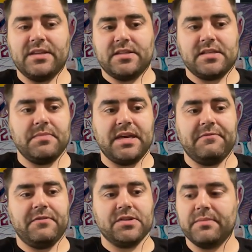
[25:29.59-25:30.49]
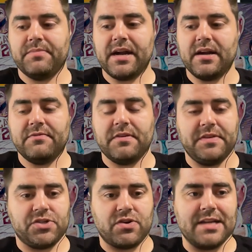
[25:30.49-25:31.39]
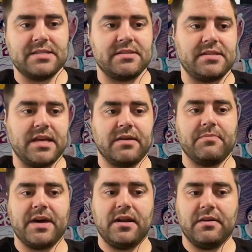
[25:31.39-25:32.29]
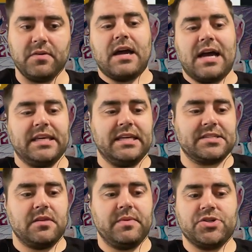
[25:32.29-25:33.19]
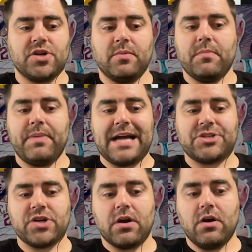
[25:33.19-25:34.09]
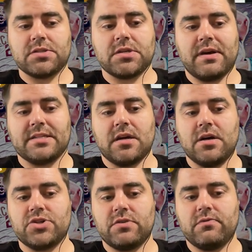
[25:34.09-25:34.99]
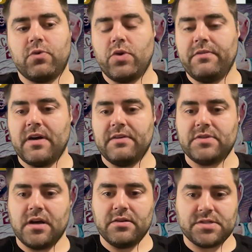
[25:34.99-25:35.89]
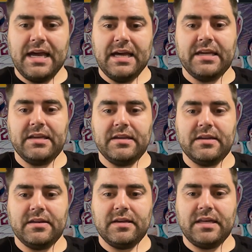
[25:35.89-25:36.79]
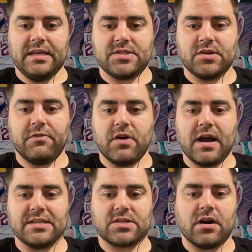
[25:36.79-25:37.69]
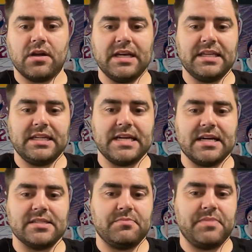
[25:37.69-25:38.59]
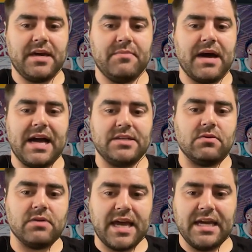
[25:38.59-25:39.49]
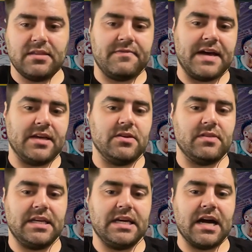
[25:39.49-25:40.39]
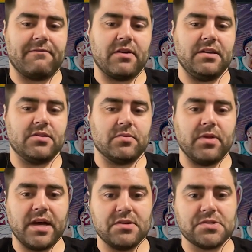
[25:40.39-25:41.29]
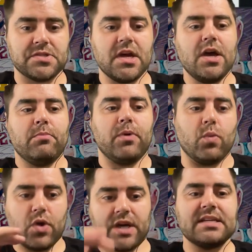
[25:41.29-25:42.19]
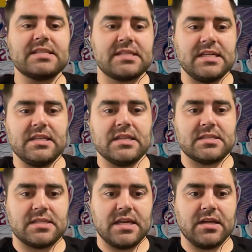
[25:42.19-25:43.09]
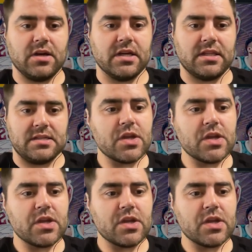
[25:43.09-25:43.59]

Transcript: To me, it feels competitive. If he tries to stay competitive, and I think he's going to be in trouble. Patrick also has $145, and he so far has Karl Anthony Towns and Bam. I don't hate the value that he got for either players, but we're going to see this thing. Look at this.